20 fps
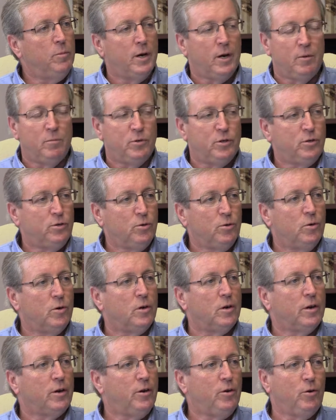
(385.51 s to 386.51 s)
and I'm
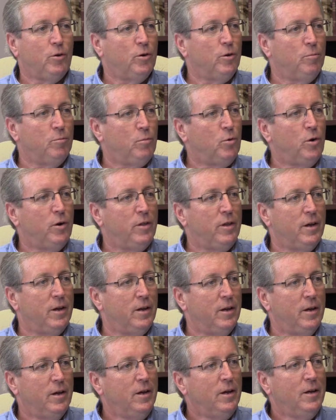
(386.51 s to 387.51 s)
sure cured more
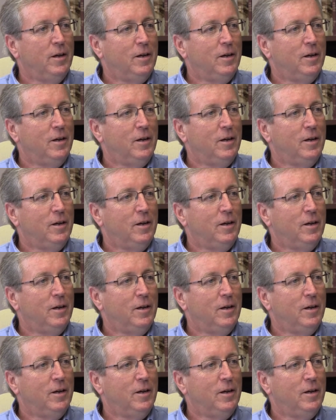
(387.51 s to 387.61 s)
than